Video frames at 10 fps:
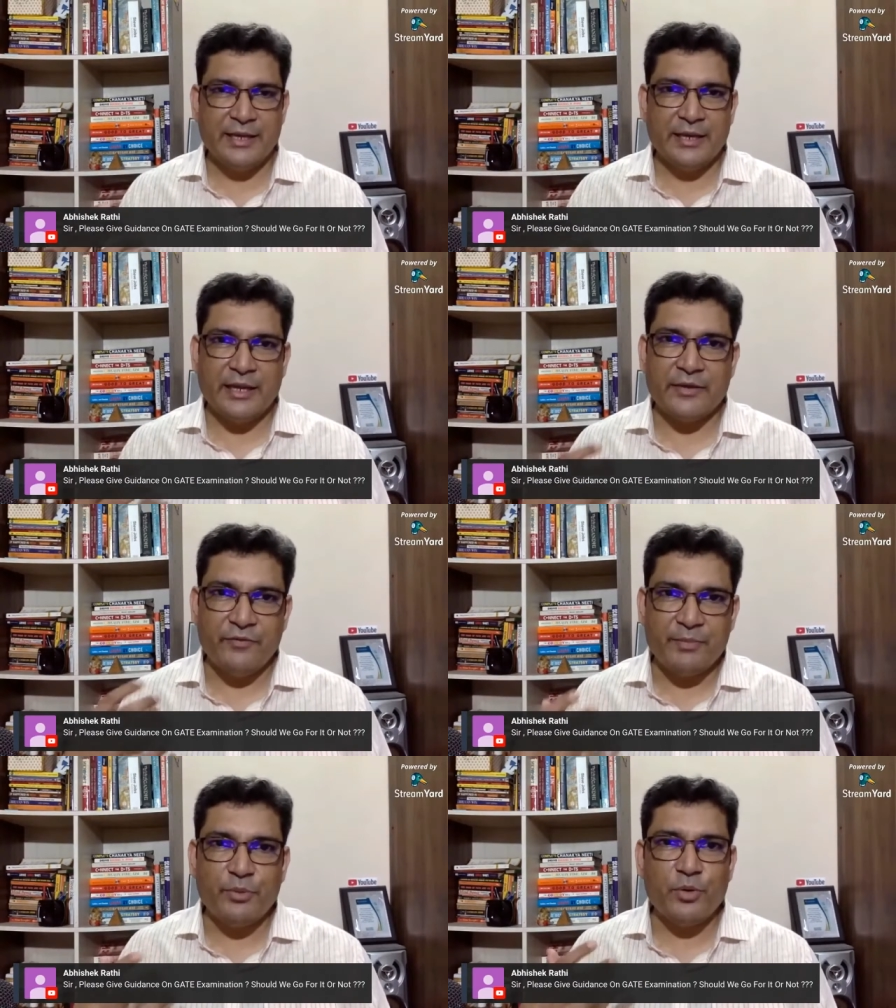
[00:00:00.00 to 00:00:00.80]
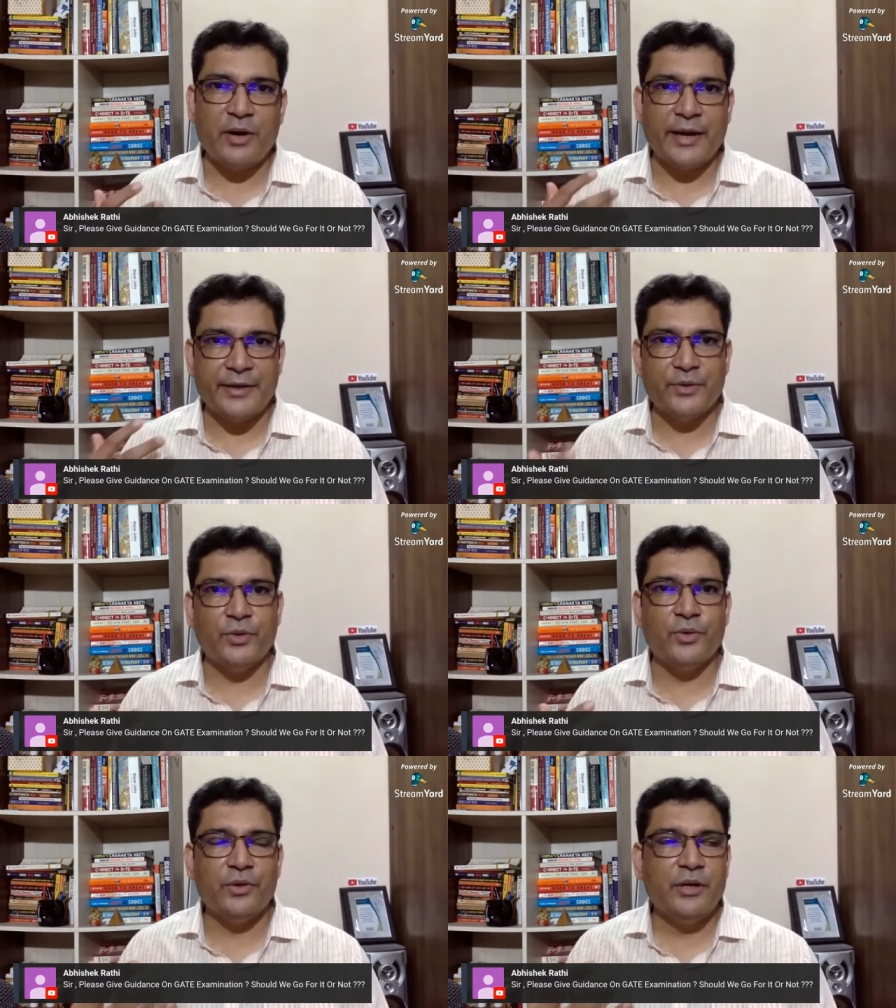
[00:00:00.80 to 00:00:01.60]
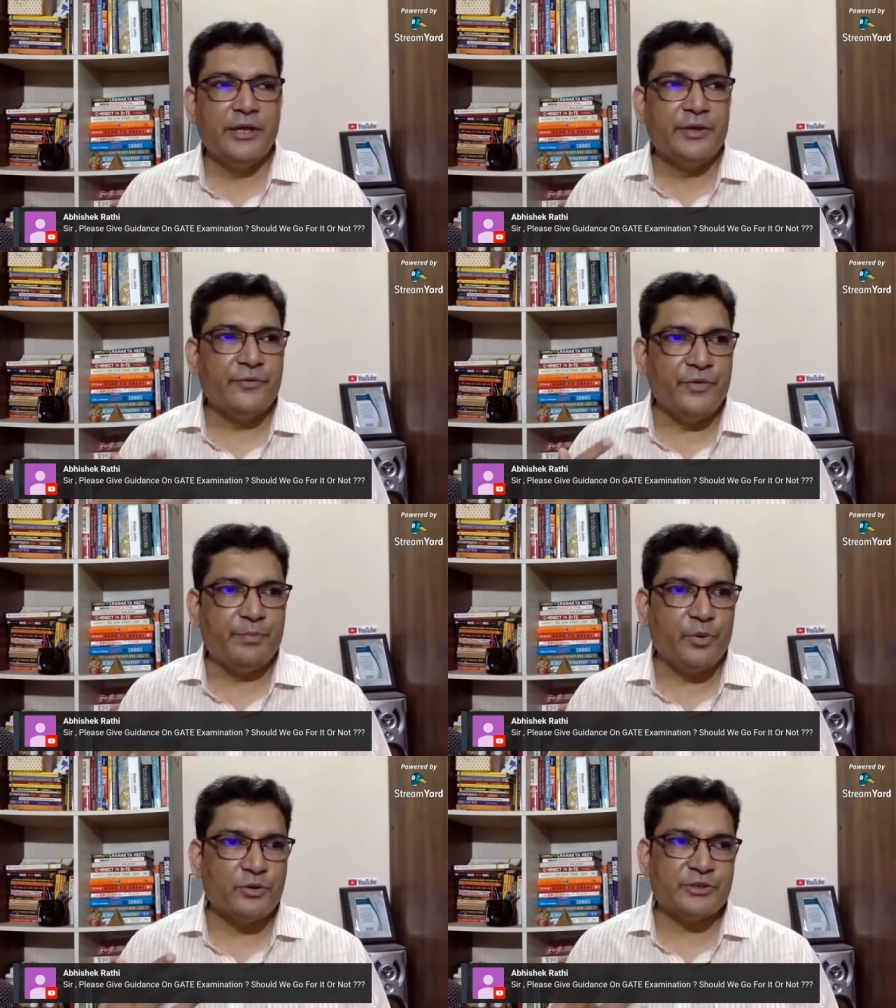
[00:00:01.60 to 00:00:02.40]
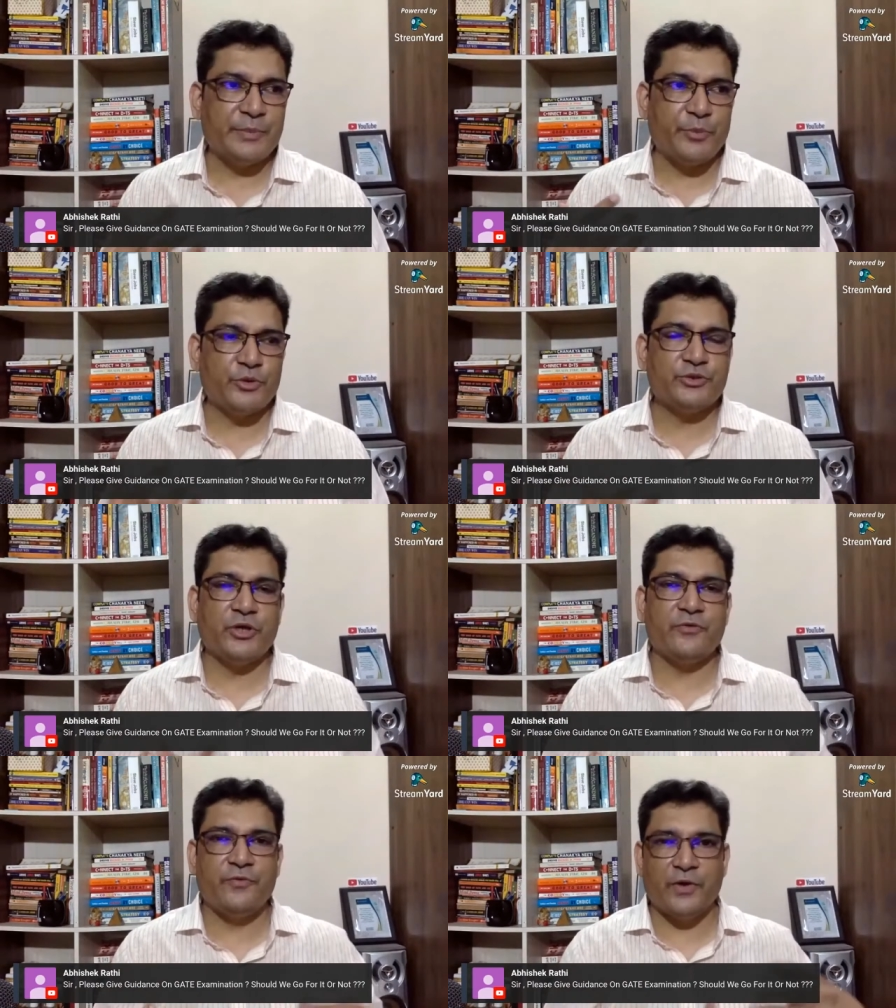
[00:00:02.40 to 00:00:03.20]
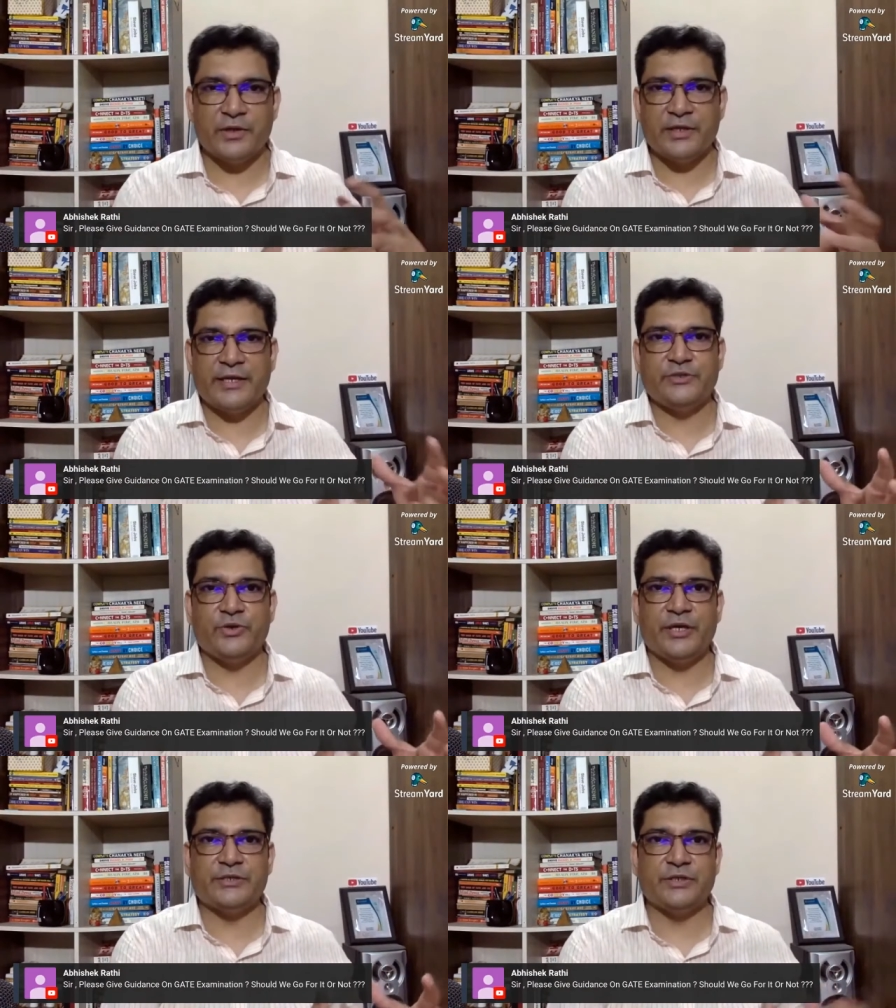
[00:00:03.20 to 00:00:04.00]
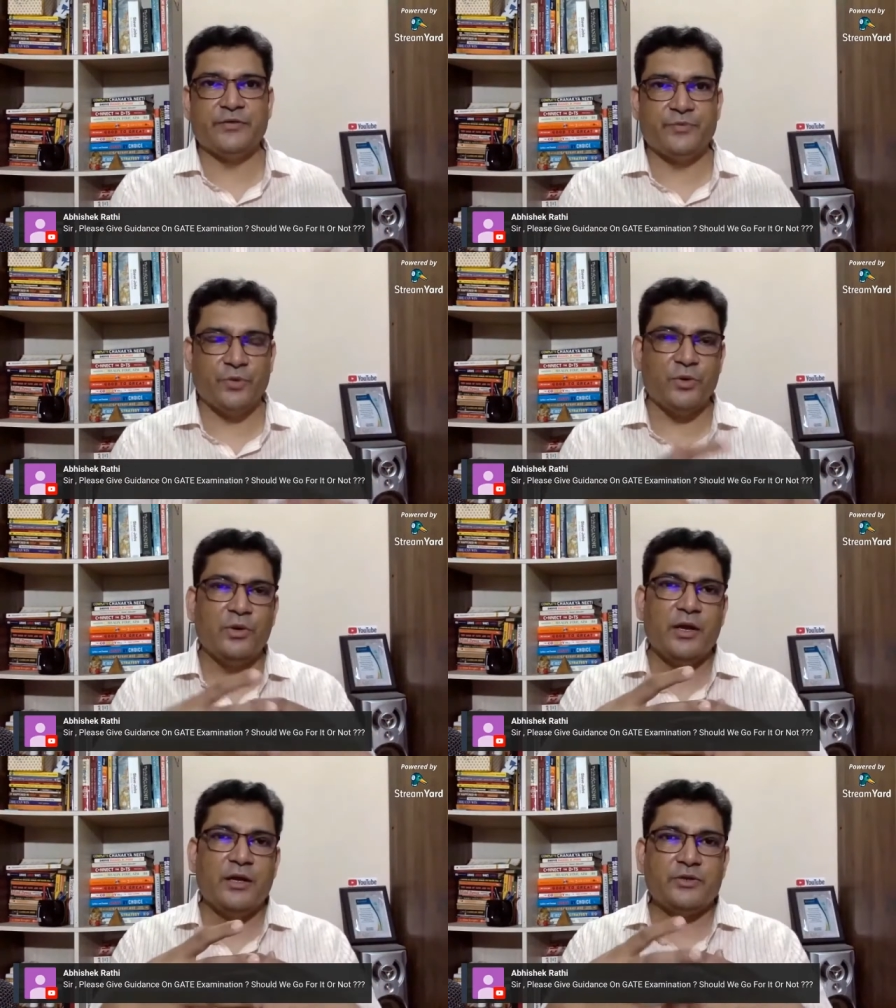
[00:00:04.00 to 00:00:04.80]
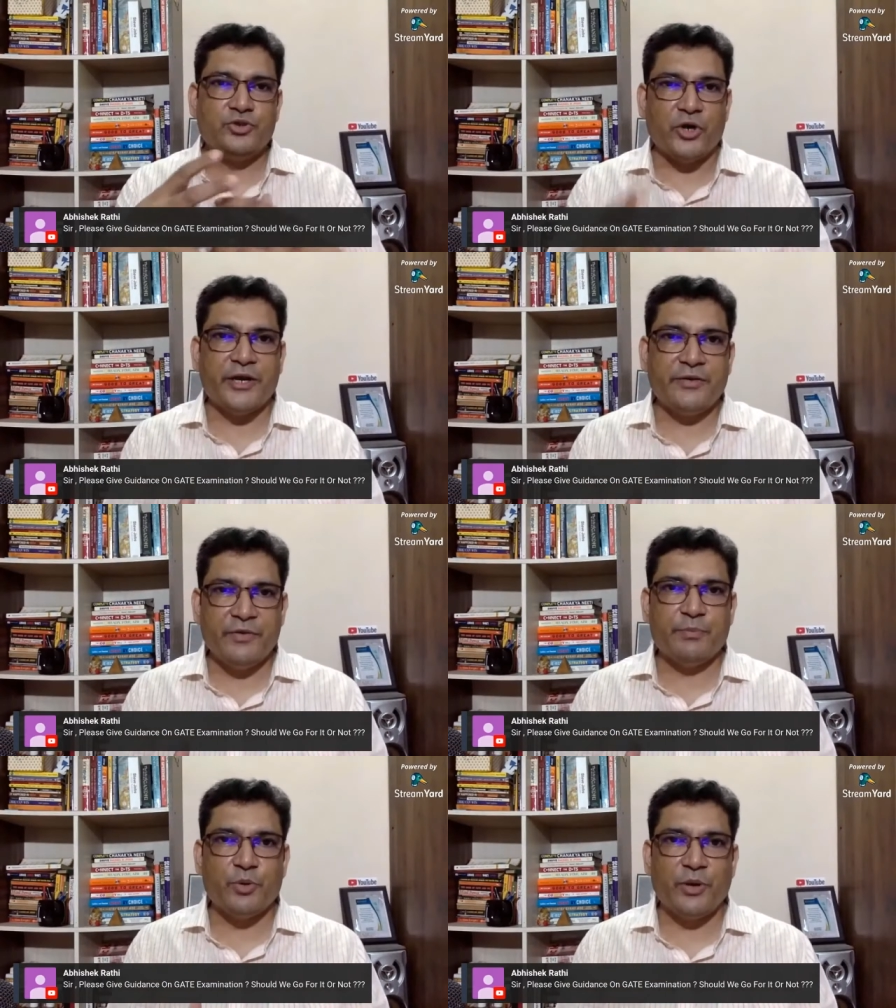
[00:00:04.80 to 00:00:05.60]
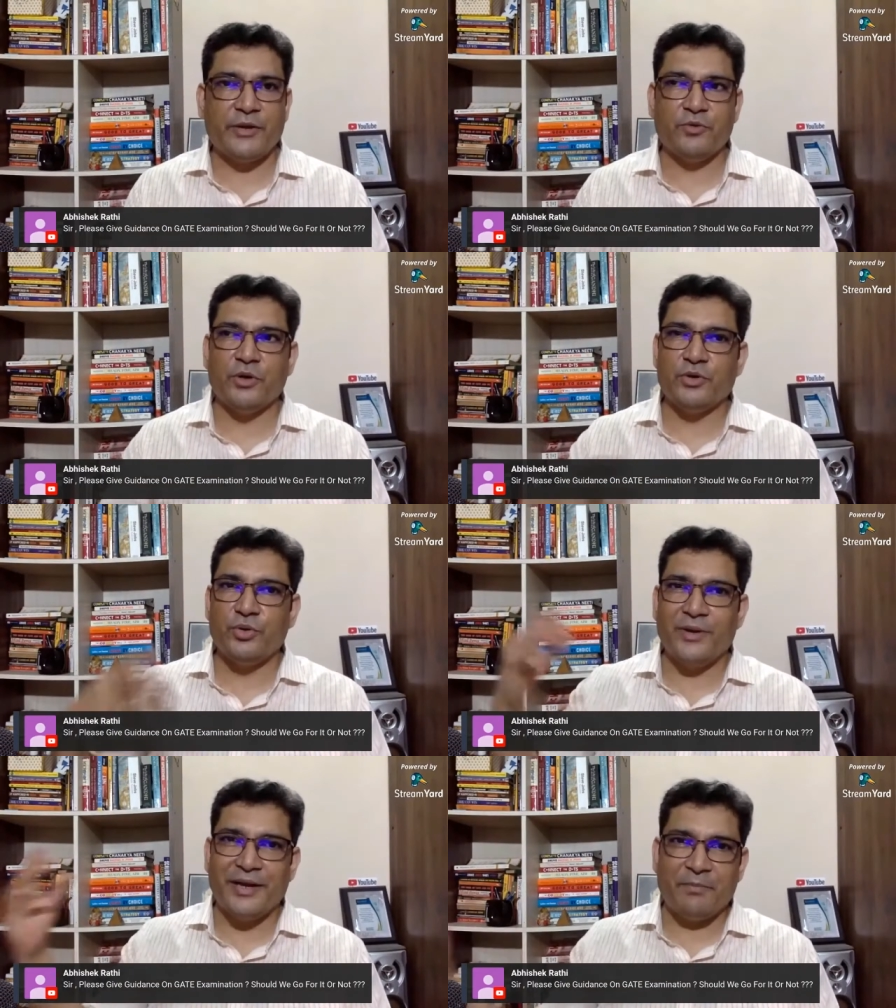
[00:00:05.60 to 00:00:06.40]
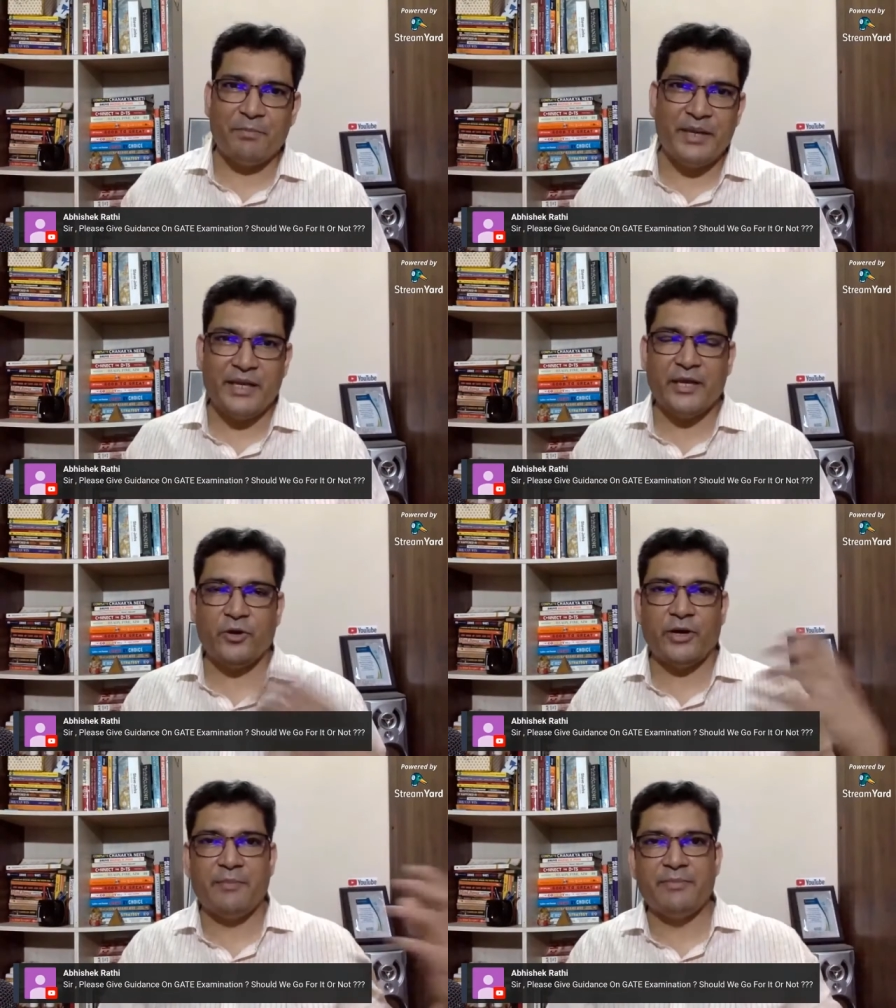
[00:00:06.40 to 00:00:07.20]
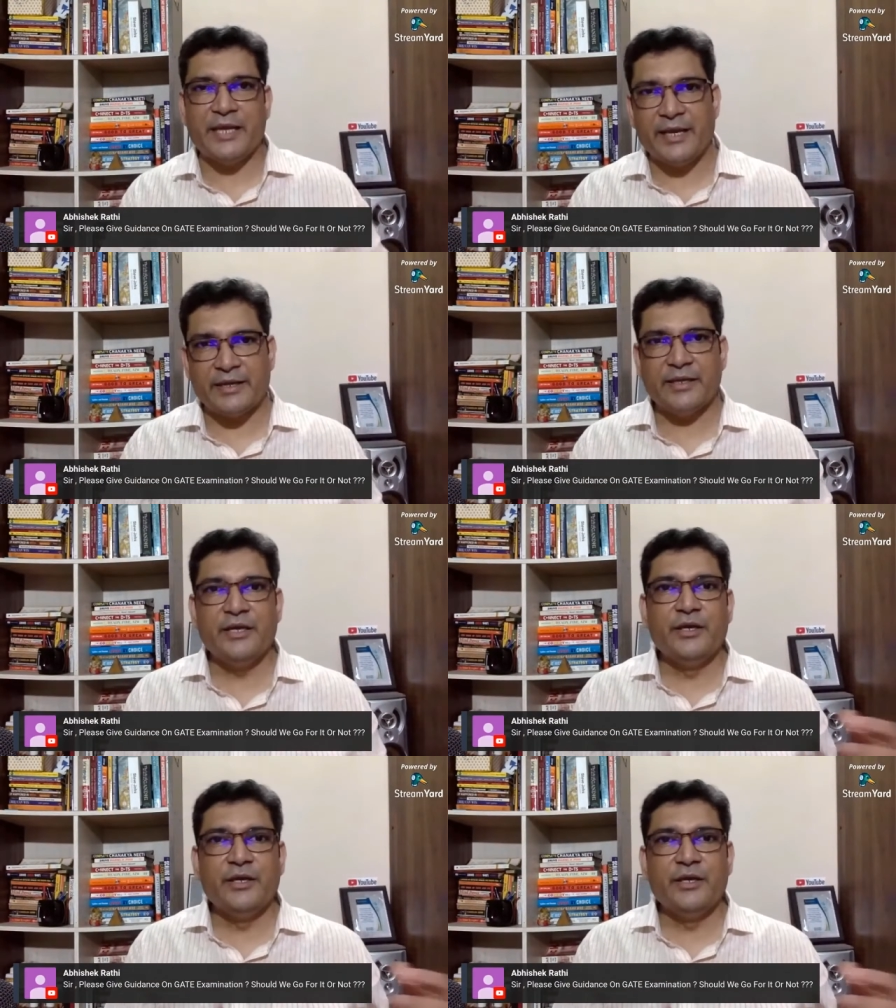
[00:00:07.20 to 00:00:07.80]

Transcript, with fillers: Like Wipro, I know Wipro supports your further education. If you join Wipro and you want to do an MBA or MTech,